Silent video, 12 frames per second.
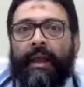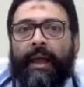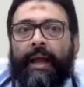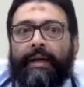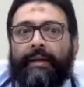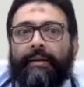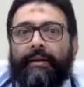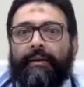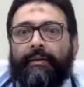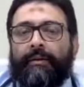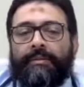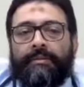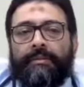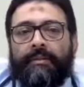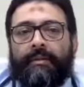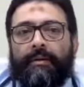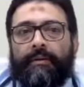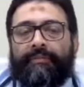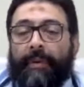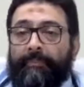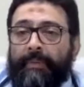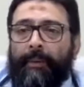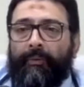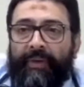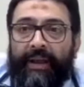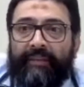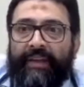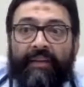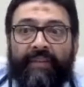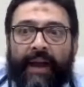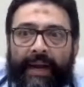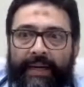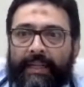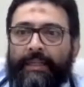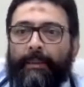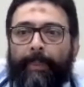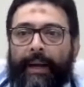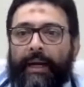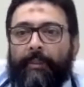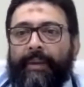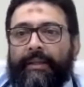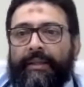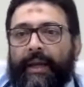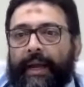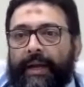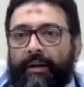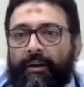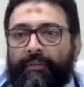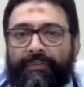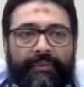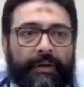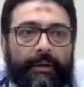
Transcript: And from the way we have handled the pandemic, the kind of